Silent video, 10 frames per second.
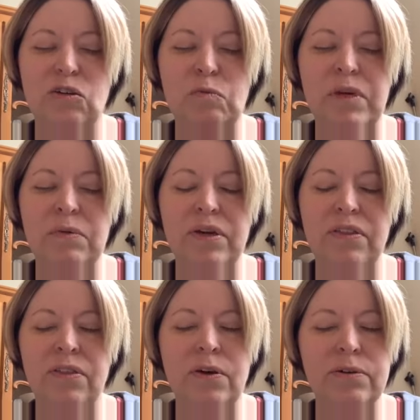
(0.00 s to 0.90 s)
You be
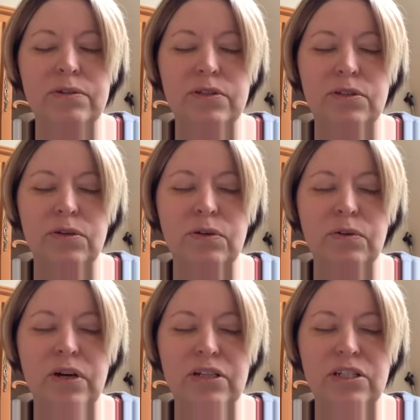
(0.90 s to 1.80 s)
with those
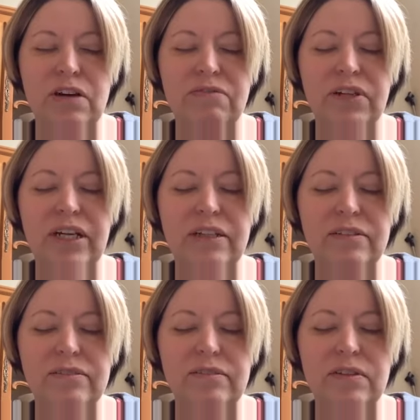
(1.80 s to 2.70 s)
who are
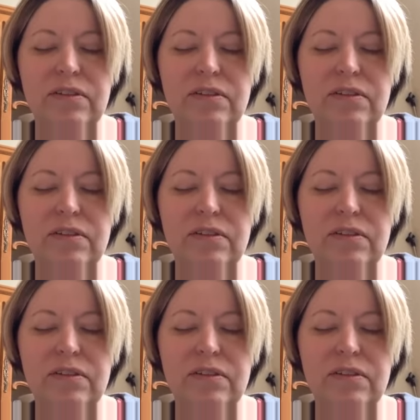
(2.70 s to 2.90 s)
suffering,